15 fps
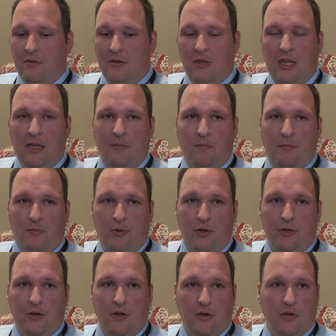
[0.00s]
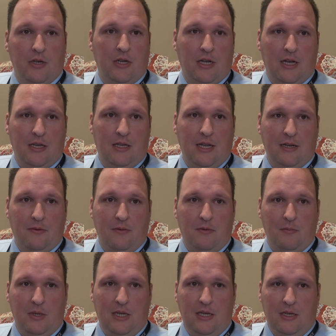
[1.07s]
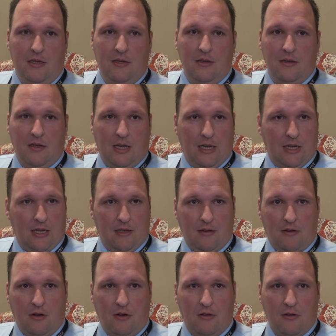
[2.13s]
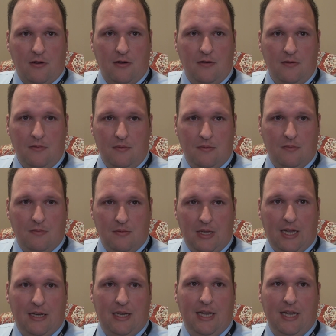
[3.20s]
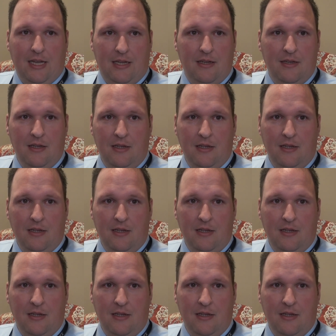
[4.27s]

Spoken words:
they put her in contact with me, and I got to call her that day